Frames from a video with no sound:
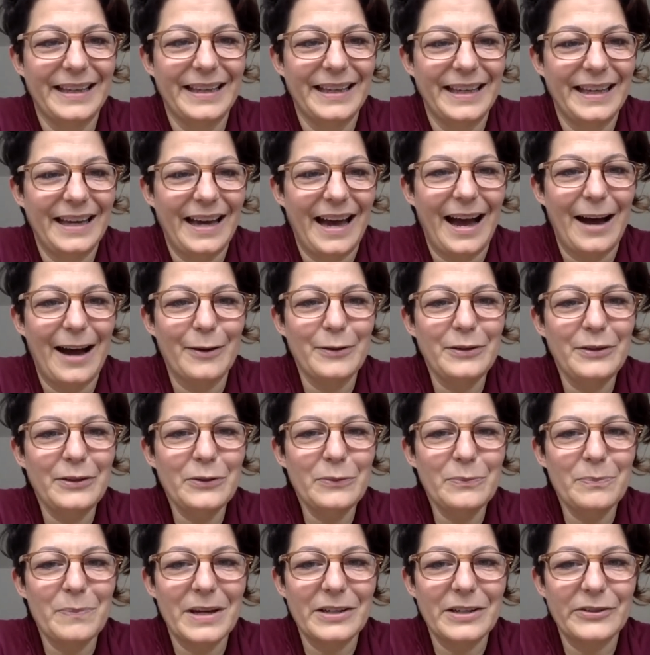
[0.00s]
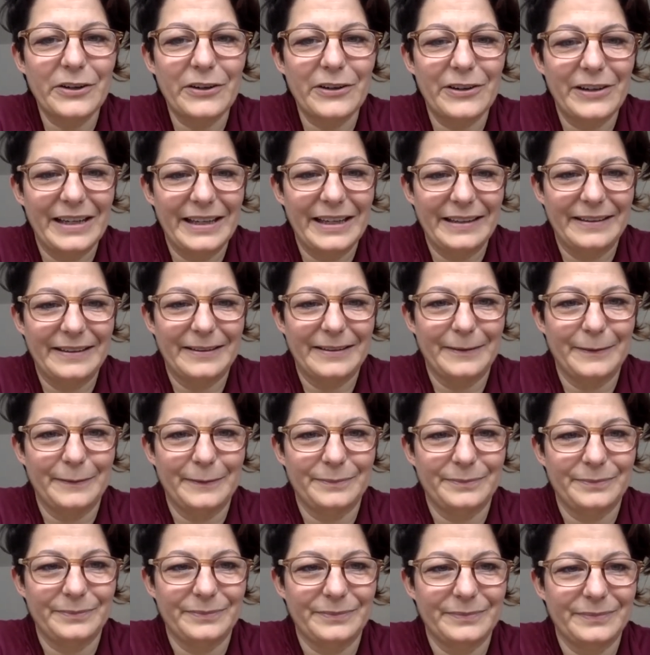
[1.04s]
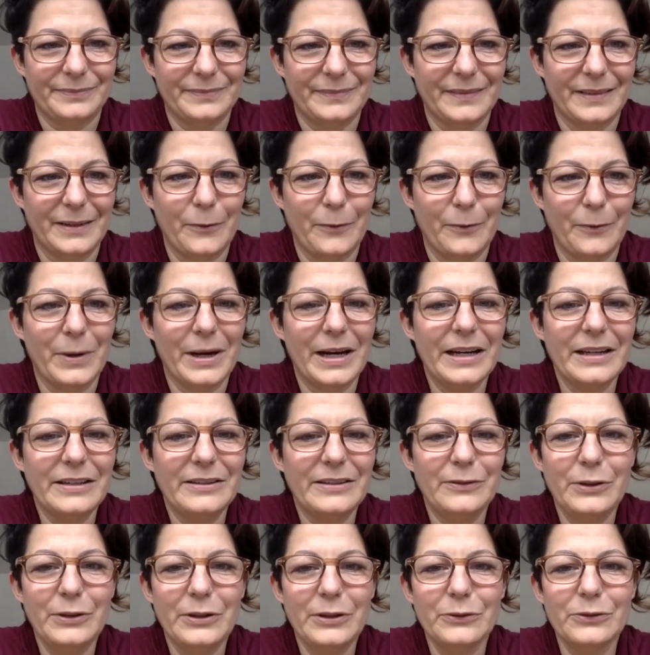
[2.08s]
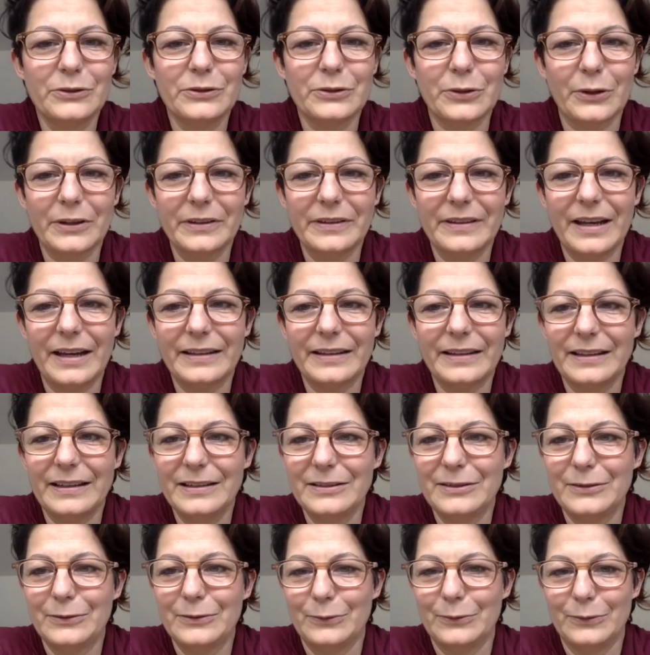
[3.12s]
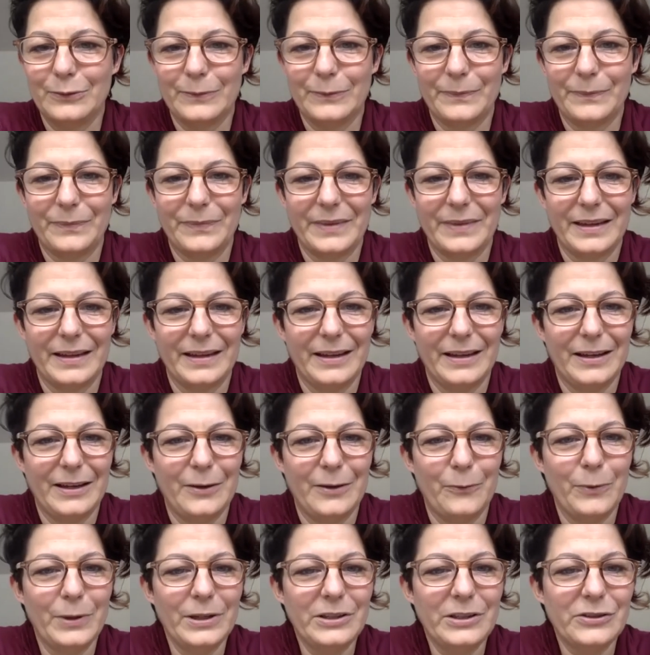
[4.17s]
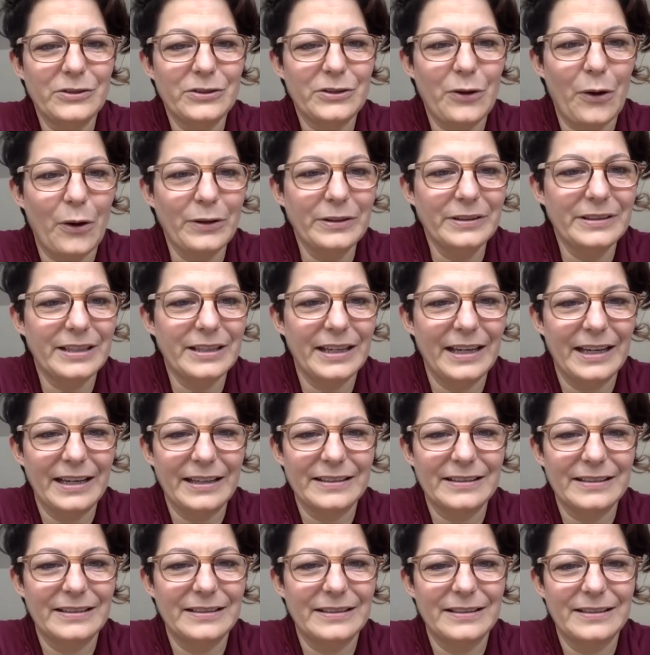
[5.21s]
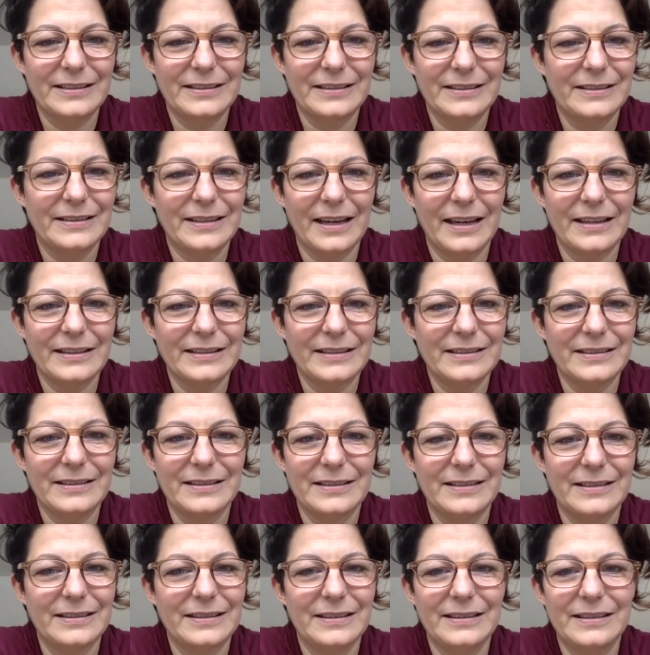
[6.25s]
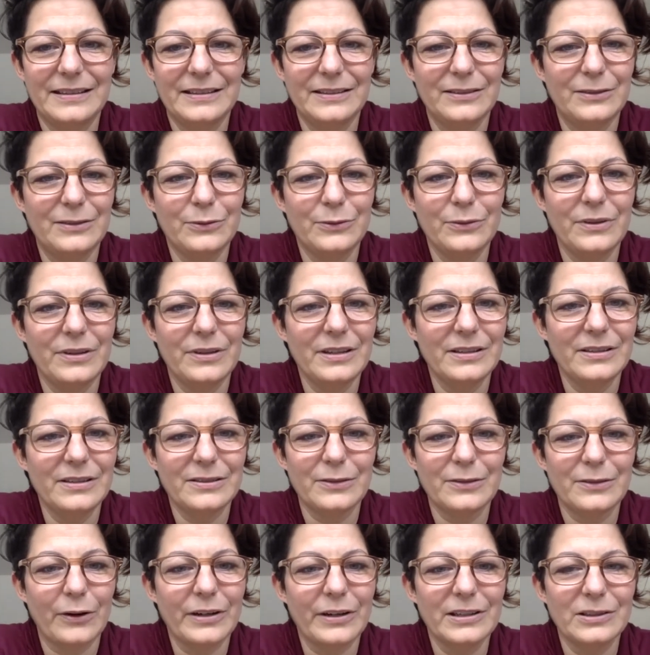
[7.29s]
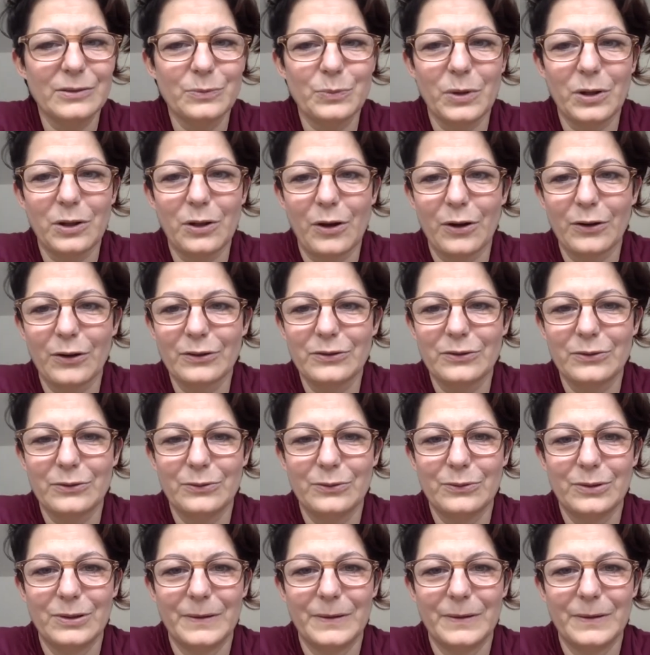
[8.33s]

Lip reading: How do you measure it? Where do you sort that into? Which context do these stories belong to?